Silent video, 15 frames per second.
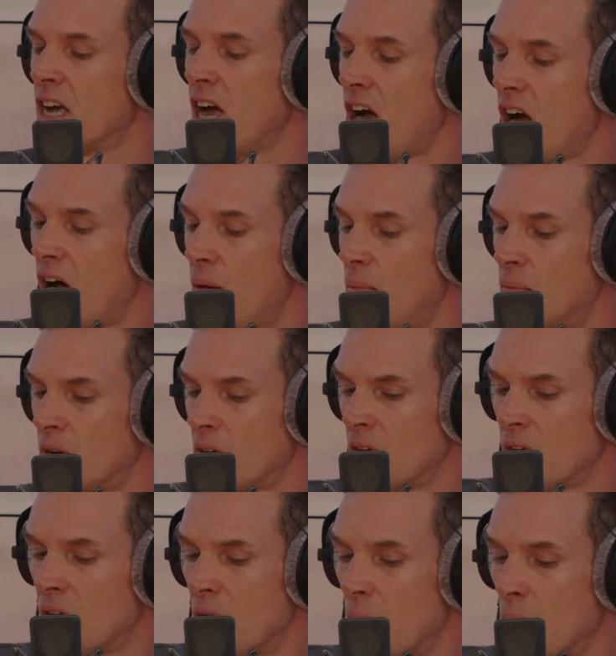
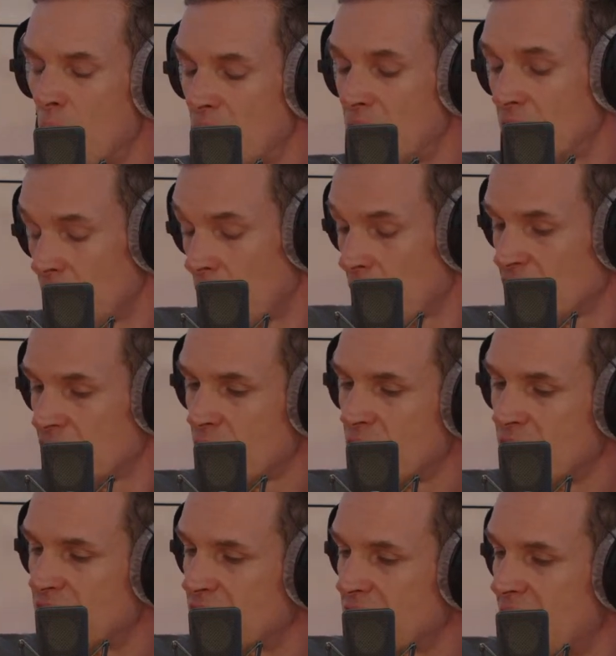But lots of
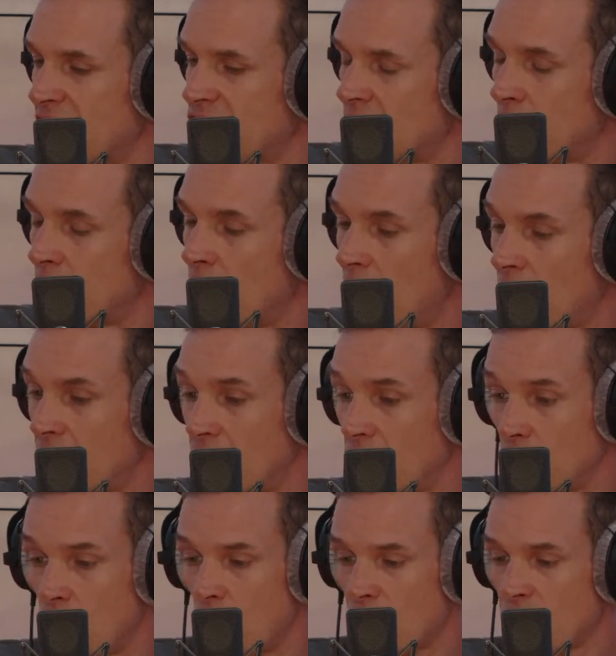things to catch up on.
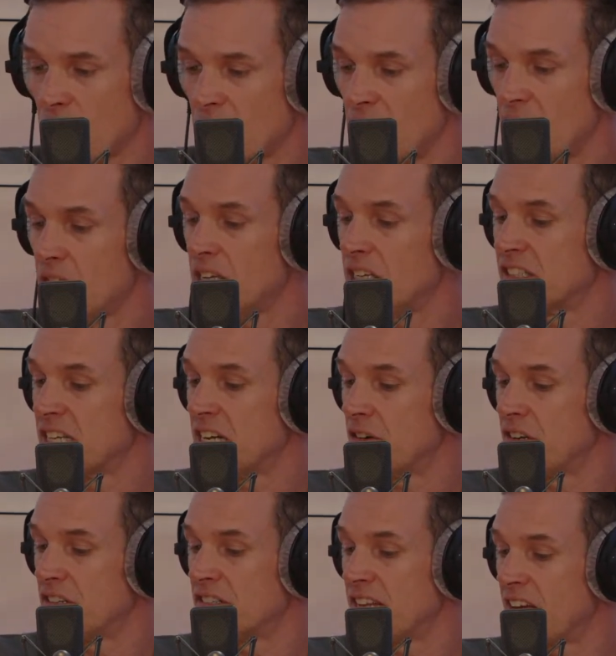One of the key things here
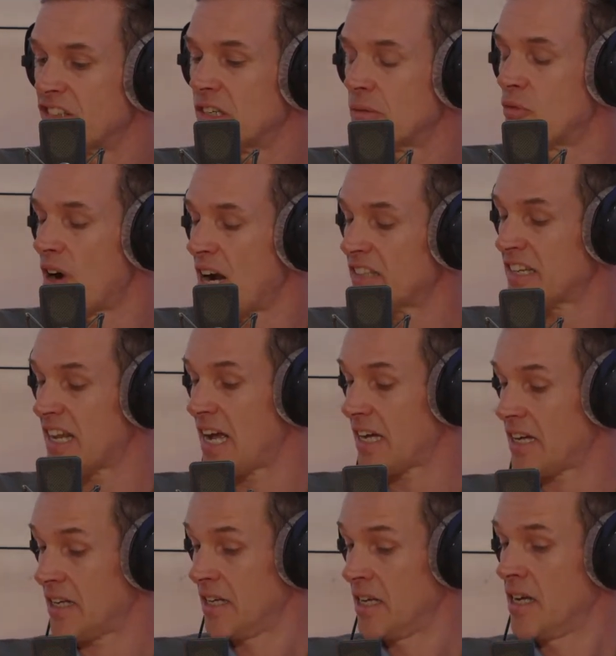is Najib Razak,
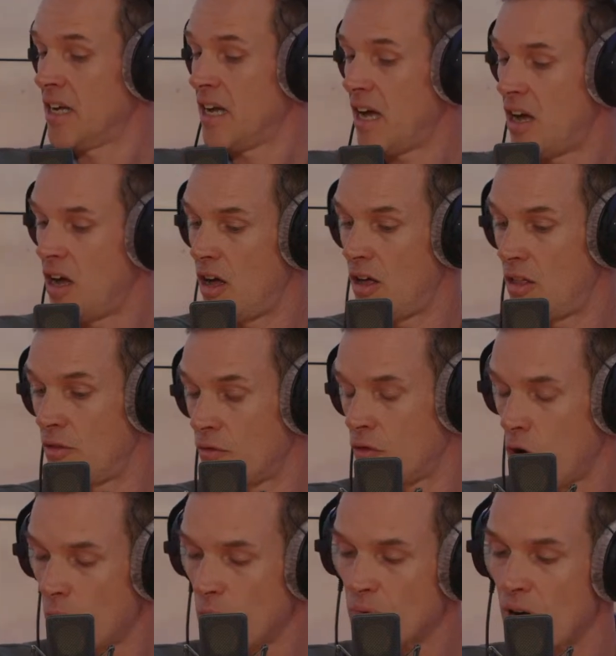the
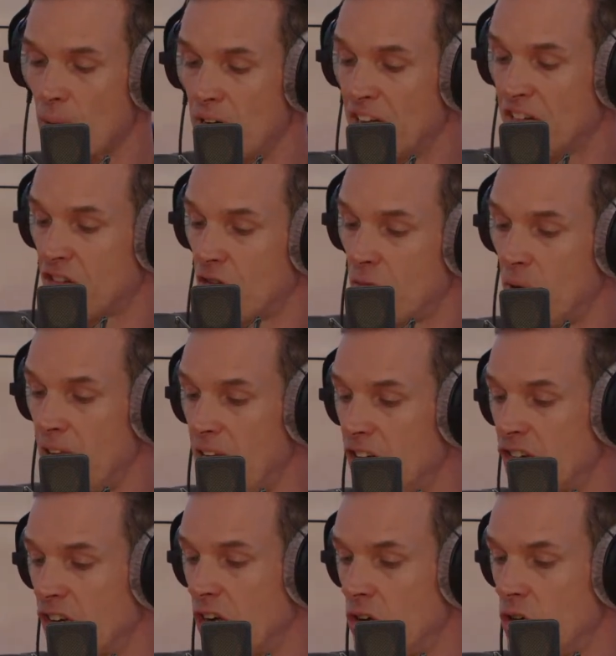former Prime Minister of
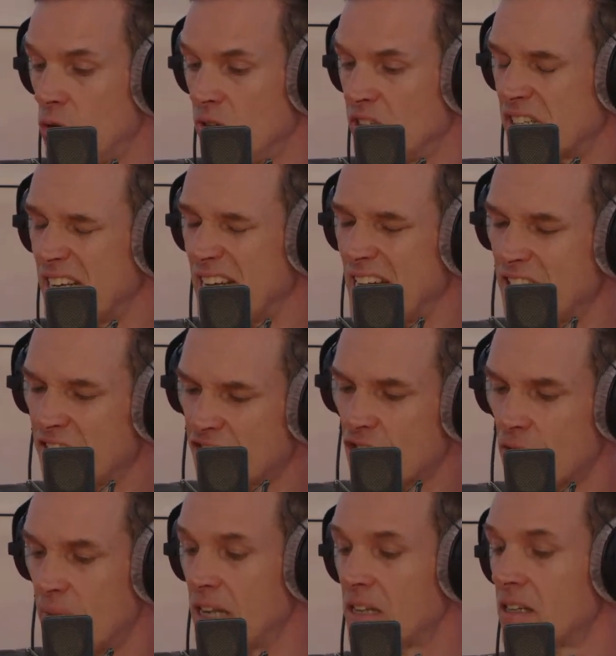Malaysia, who was
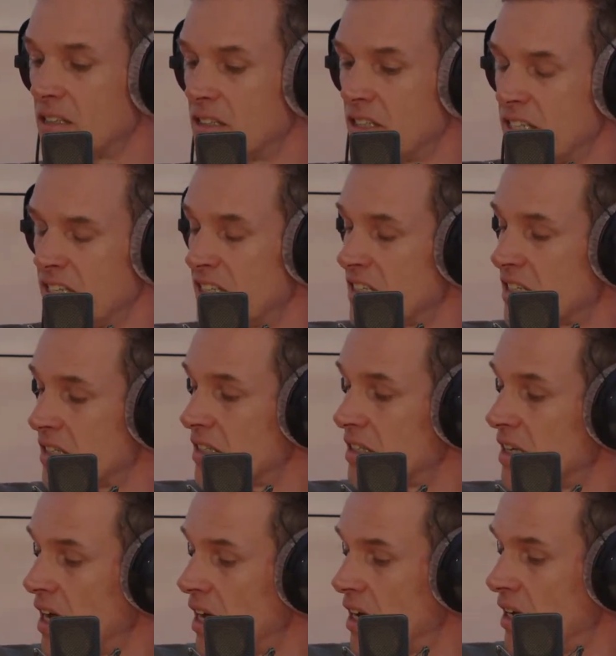instrumental to this
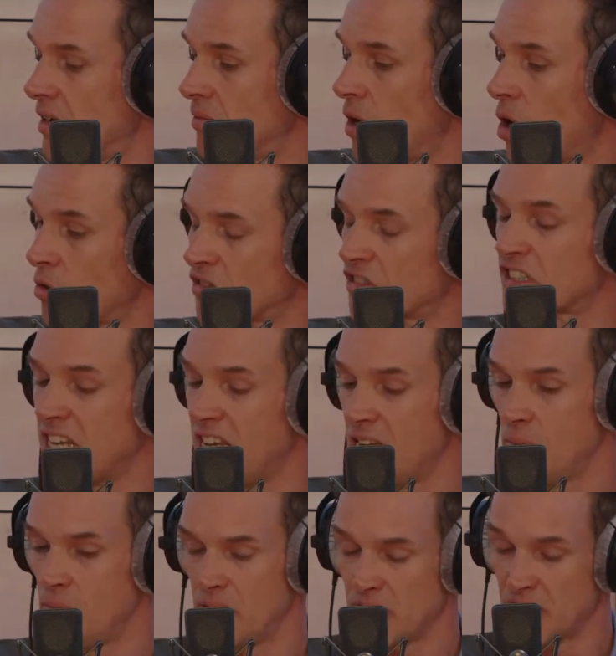whole
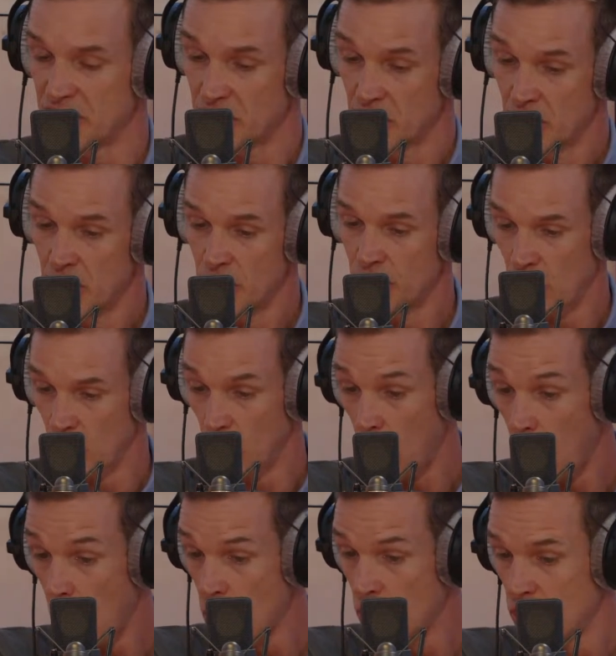scheme, because Joe
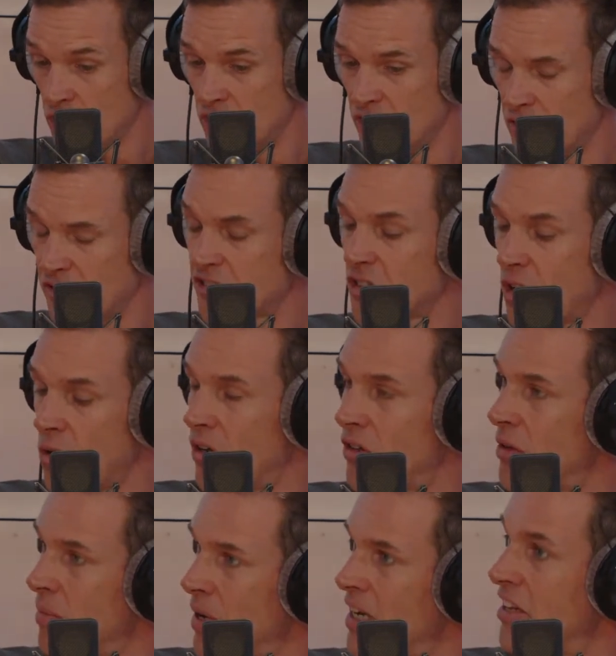Low couldn't have stolen the
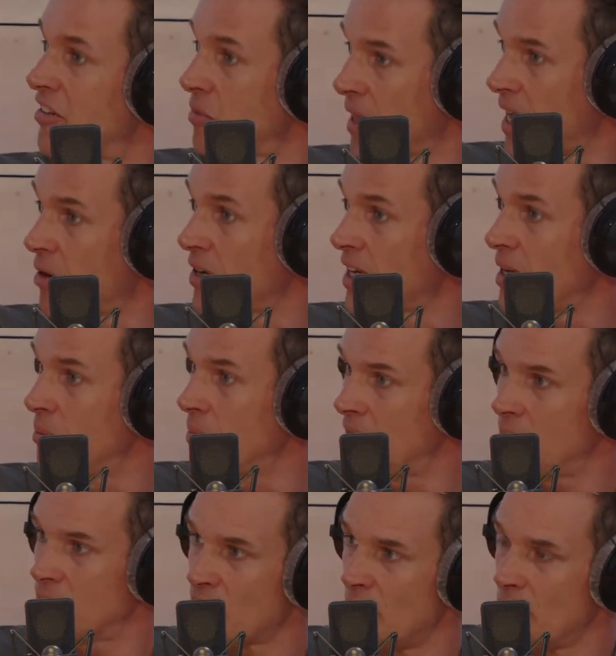billions without him being
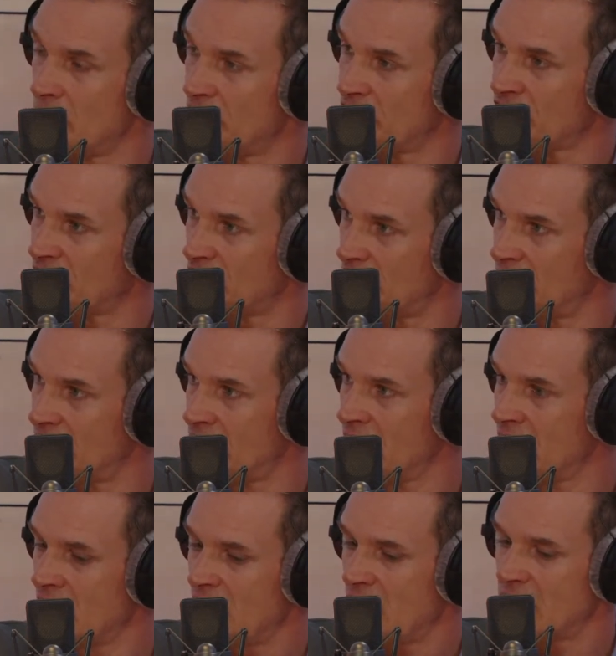Prime Minister and
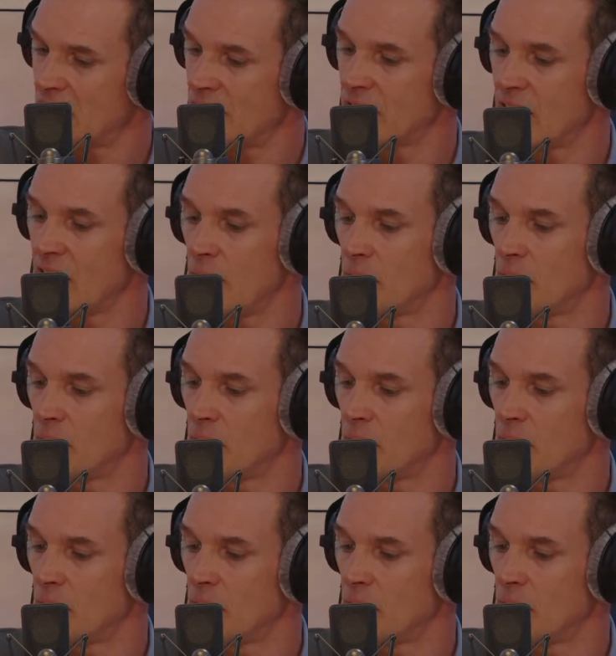giving him,